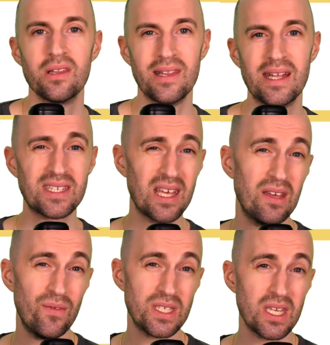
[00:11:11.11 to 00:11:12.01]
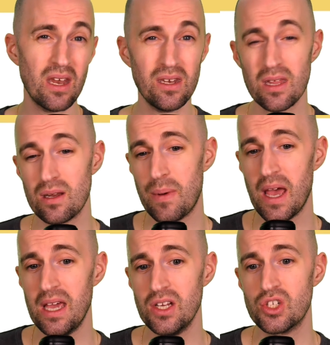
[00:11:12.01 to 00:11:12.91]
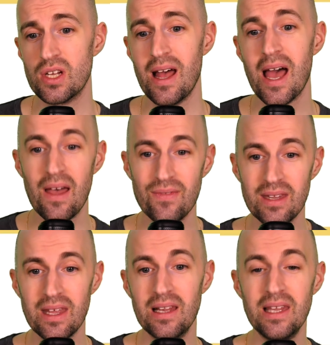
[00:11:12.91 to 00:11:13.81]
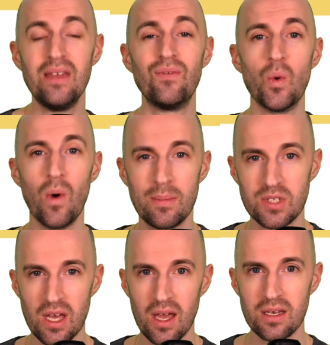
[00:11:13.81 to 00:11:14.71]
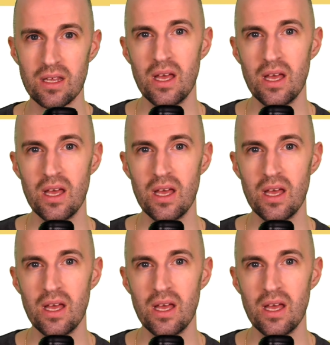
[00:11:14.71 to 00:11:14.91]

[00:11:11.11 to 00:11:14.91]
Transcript: let's say they visit another page, and then they leave the website.